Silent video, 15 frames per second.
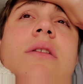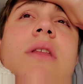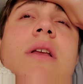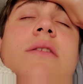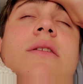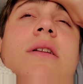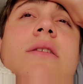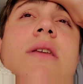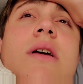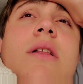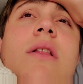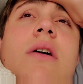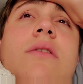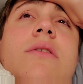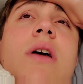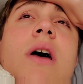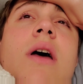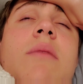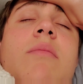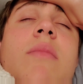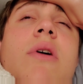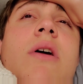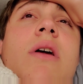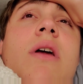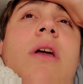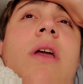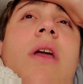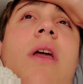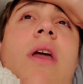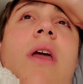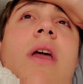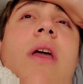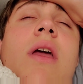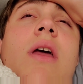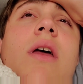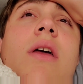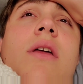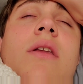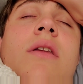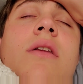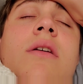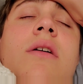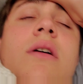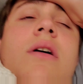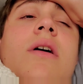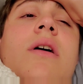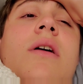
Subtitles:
and that's gonna take a long time. And